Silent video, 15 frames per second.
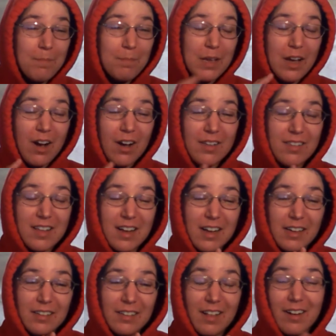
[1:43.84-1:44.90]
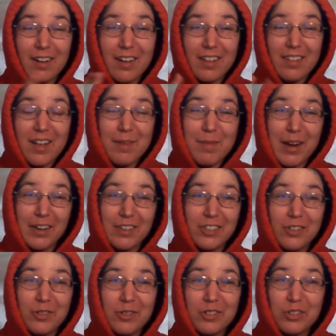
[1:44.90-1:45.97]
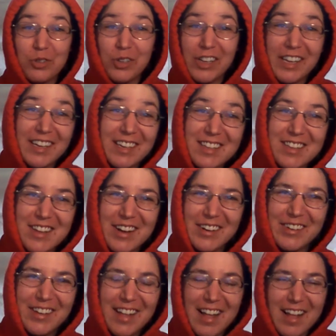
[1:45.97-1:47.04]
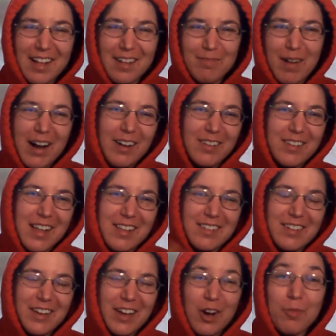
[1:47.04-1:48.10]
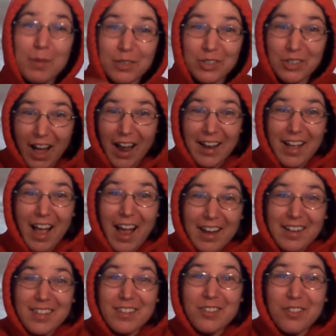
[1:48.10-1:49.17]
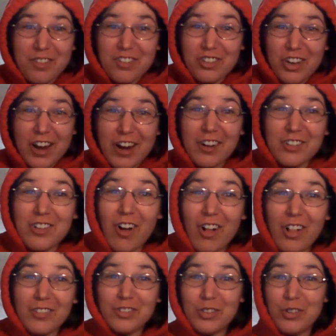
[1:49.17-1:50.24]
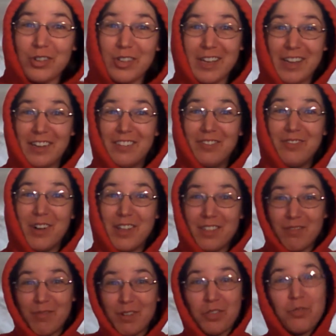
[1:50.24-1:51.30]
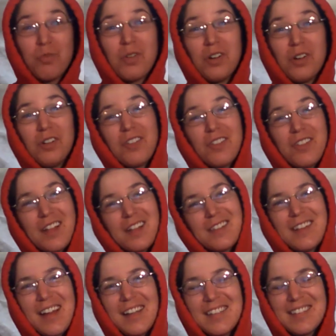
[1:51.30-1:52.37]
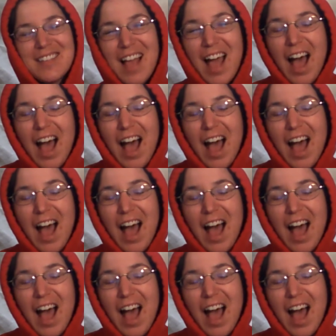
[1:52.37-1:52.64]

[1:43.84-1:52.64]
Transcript: Because I managed to do it with Julian. So Miles has to go, but I could still share all of Julian with the world. So that's nice.